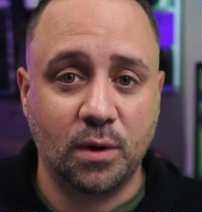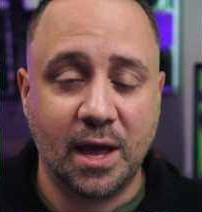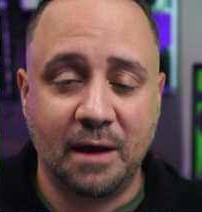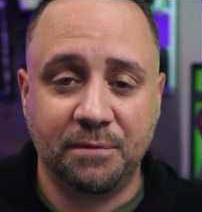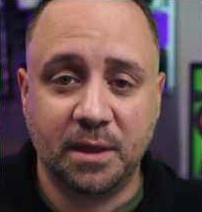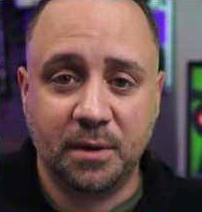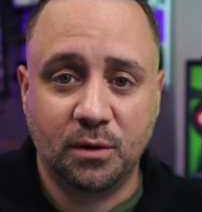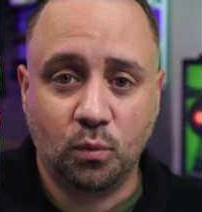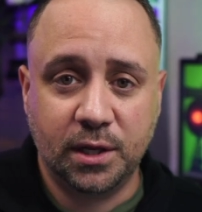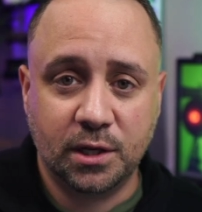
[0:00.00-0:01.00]
have them
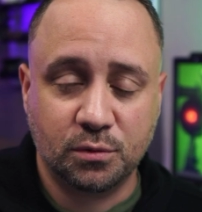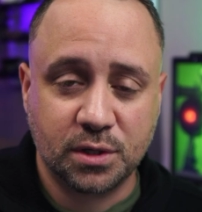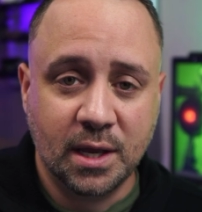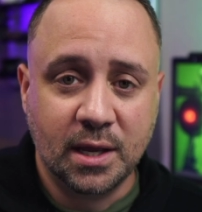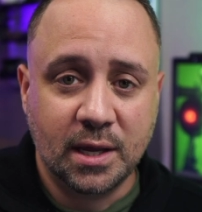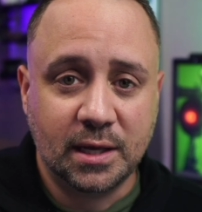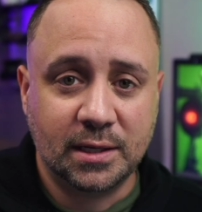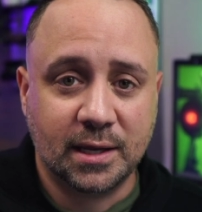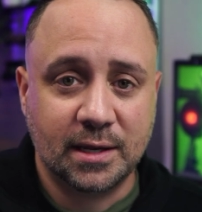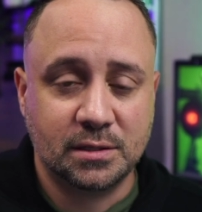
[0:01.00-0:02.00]
in Windows in the
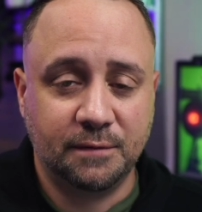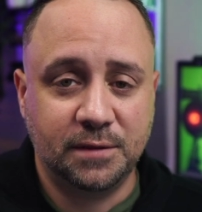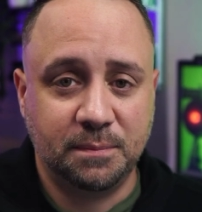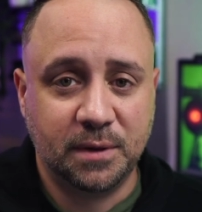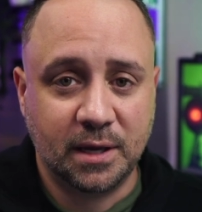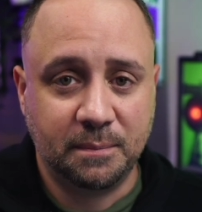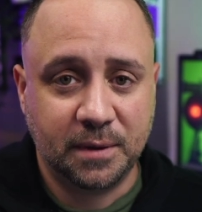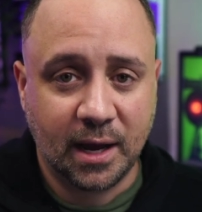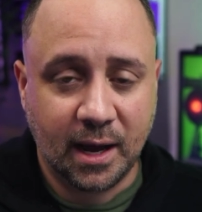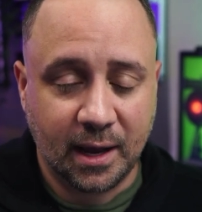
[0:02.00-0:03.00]
case of
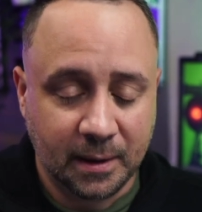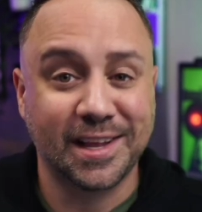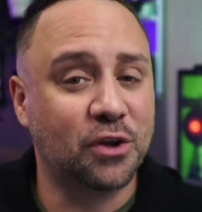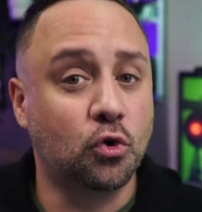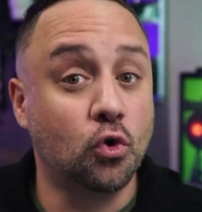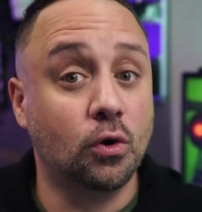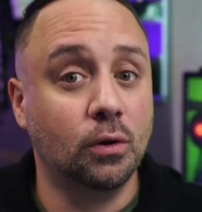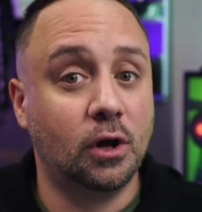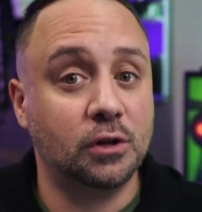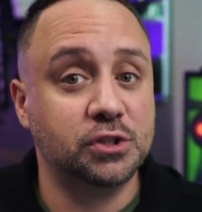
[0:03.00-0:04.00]
DPAPI.
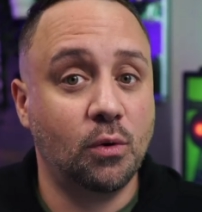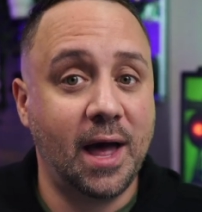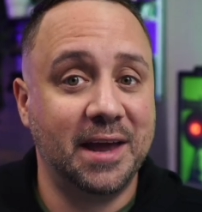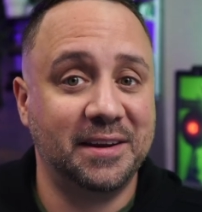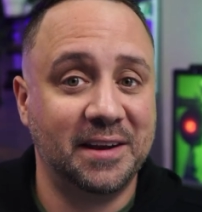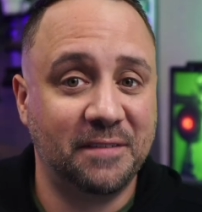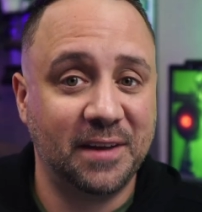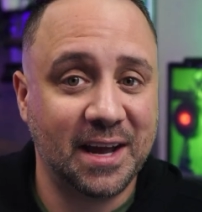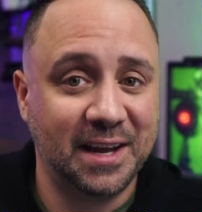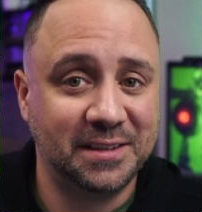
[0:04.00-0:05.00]
Google also added
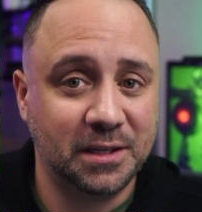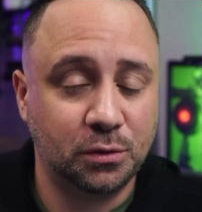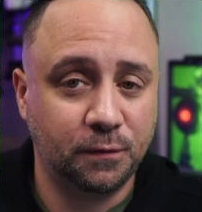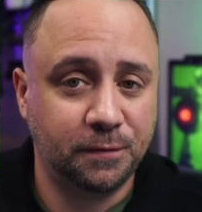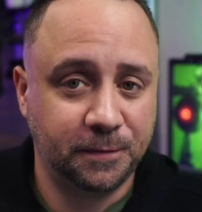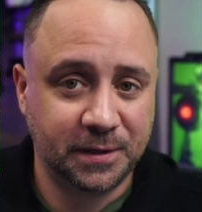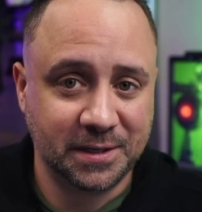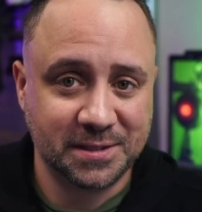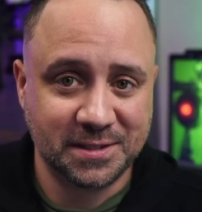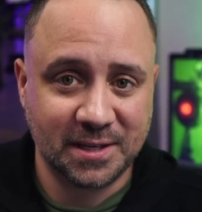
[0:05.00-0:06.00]
Event ID
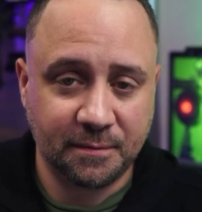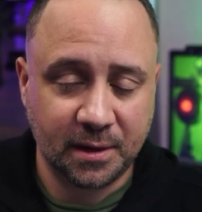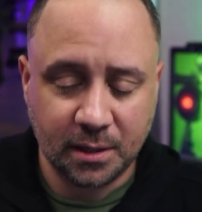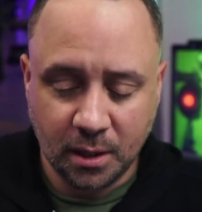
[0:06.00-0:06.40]
257,